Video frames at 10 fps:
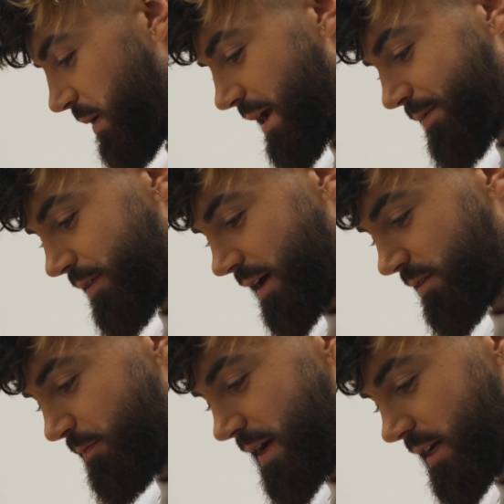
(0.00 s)
paper
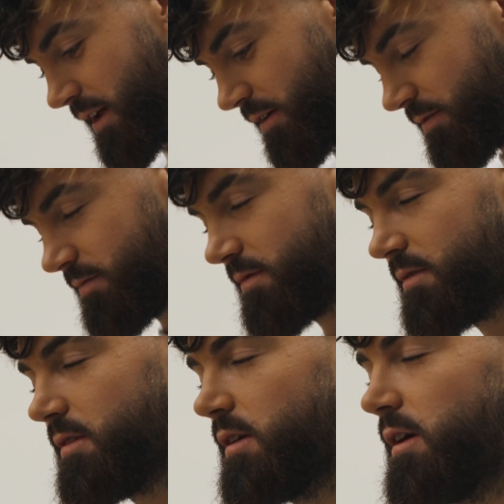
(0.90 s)
that's big enough.
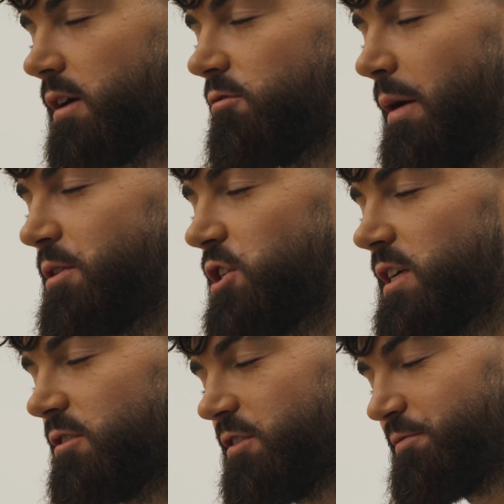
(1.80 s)
Grab a
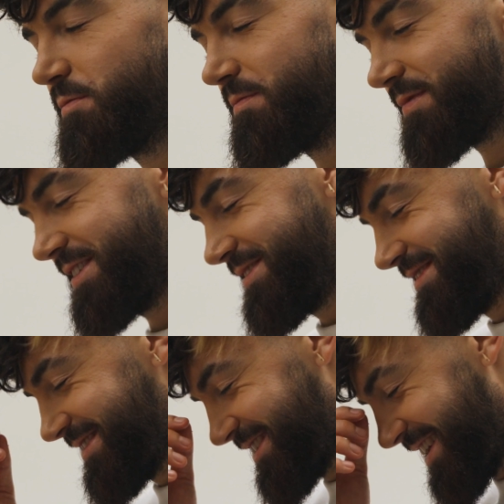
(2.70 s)
sheet of this
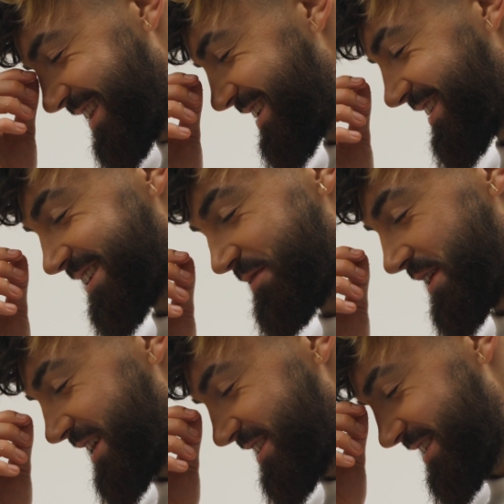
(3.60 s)
is going to take
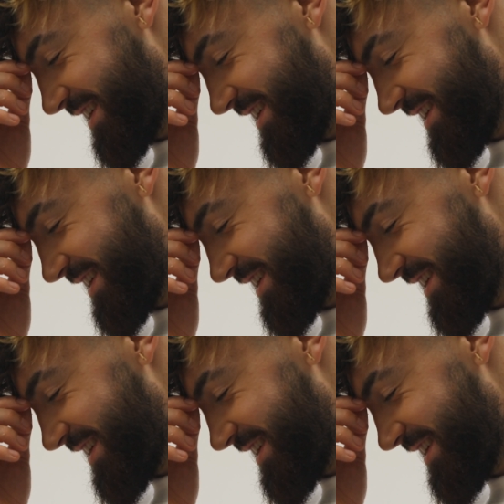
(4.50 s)
me ages.